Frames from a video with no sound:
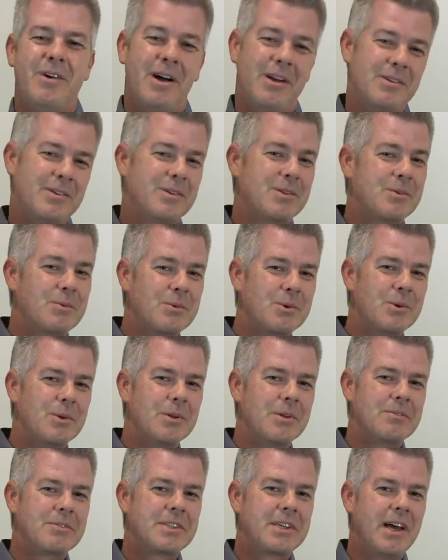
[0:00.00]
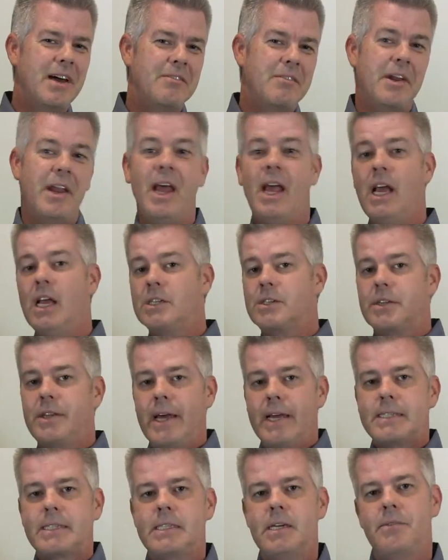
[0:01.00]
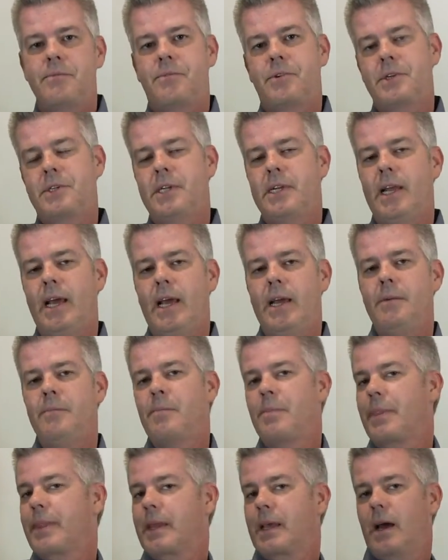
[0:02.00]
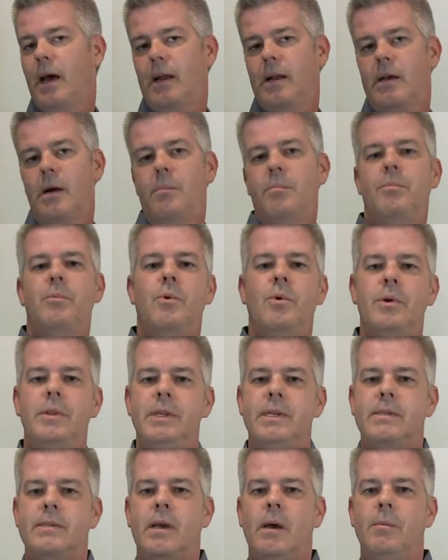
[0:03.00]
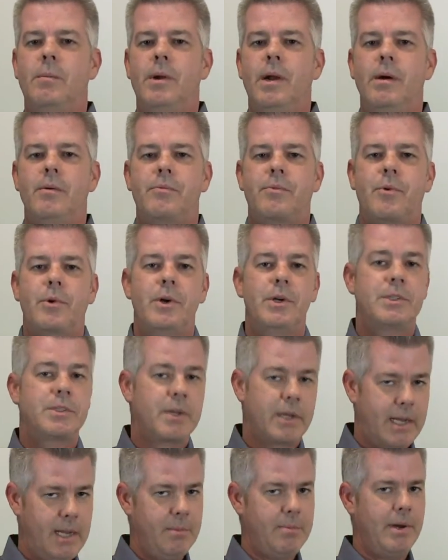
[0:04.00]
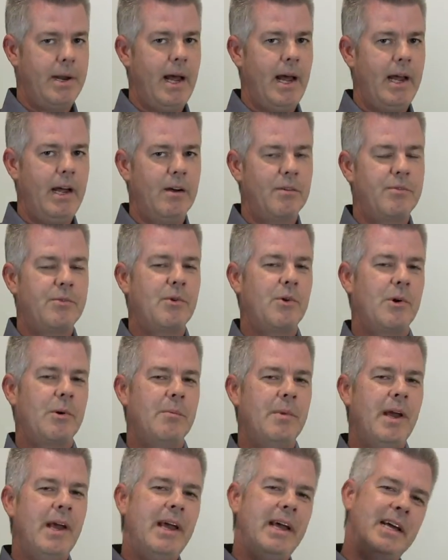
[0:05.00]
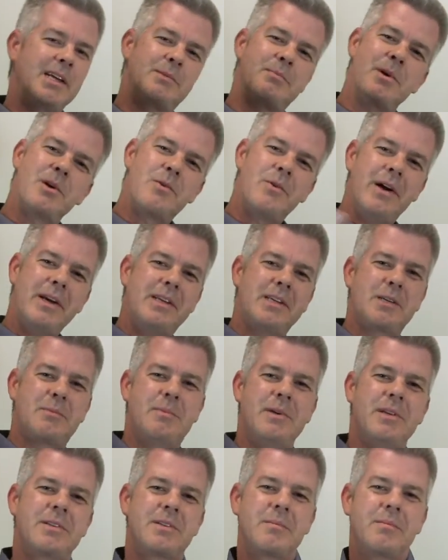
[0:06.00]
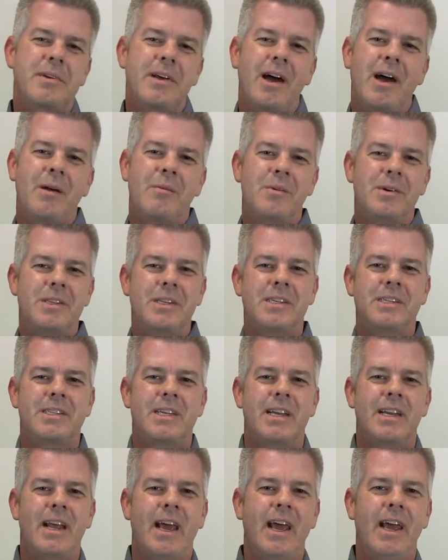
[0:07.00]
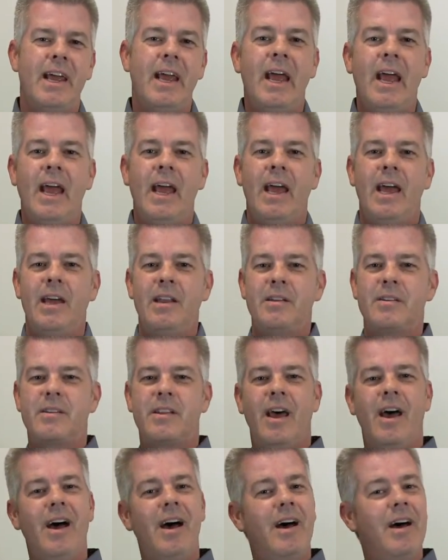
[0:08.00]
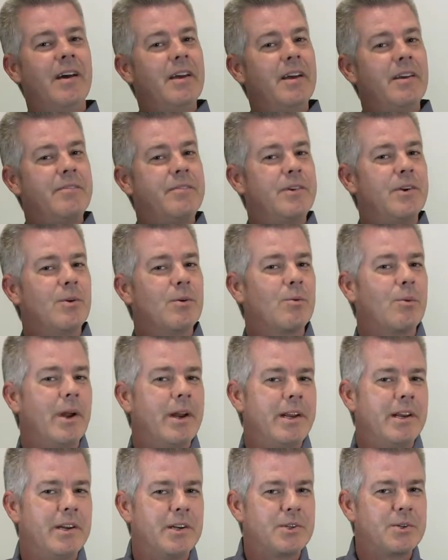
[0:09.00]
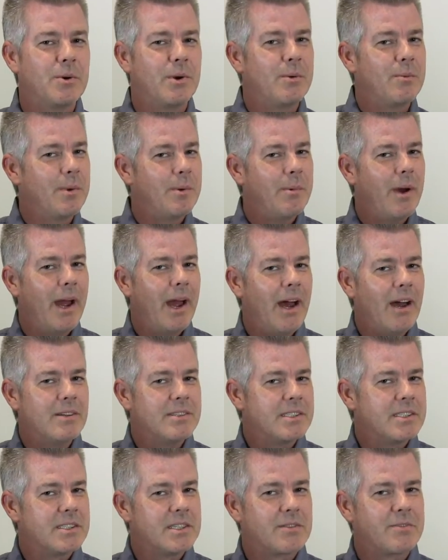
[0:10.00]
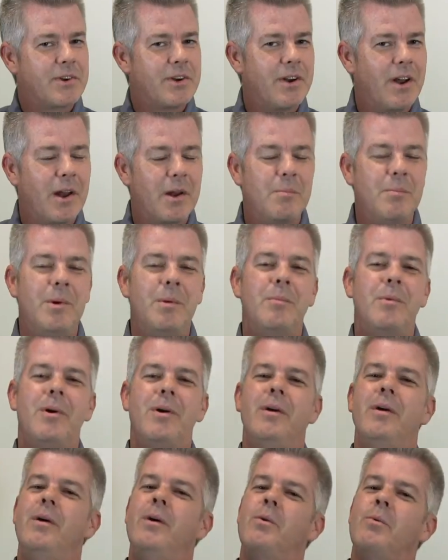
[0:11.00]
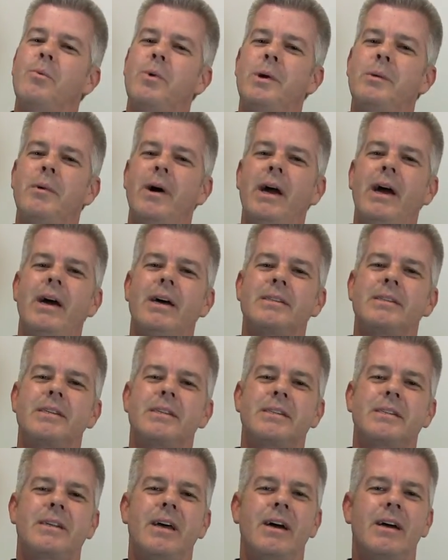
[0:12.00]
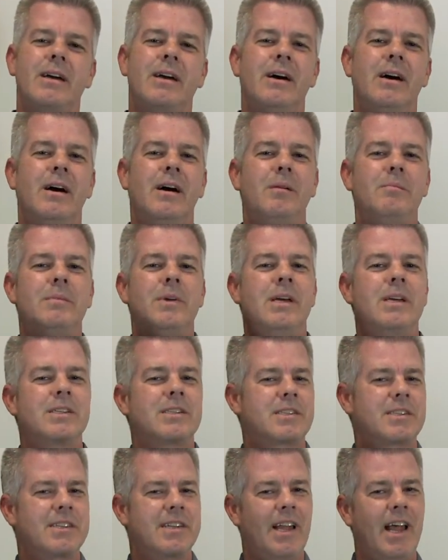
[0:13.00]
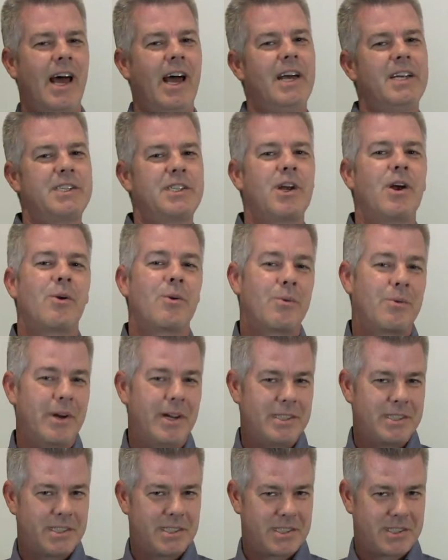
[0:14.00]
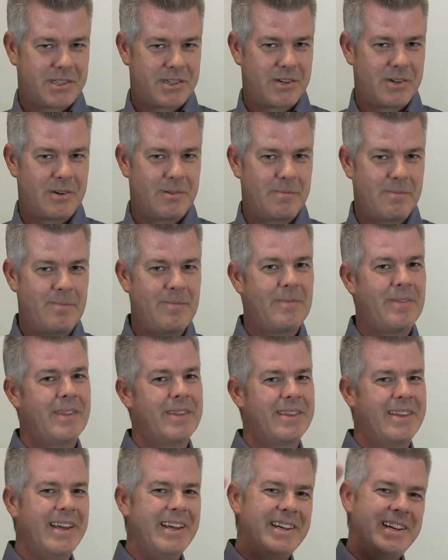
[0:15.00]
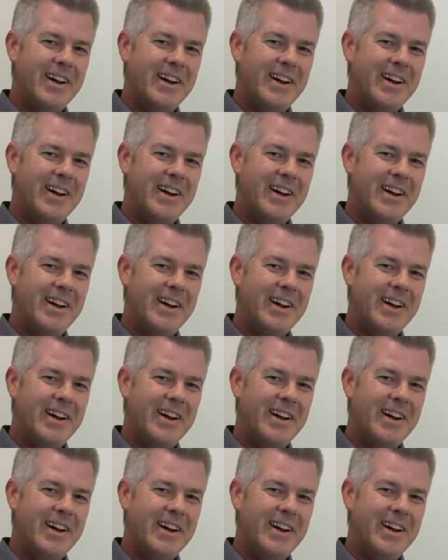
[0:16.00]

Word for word: follow the rule of 7. So that's it for today. Got a couple more of these coming up for you, so keep an eye out for them. It's been great to spend some time with you today. And if you're ready to join We Buy Houses, if you're not a member, WeBuyHouses.com/register. Take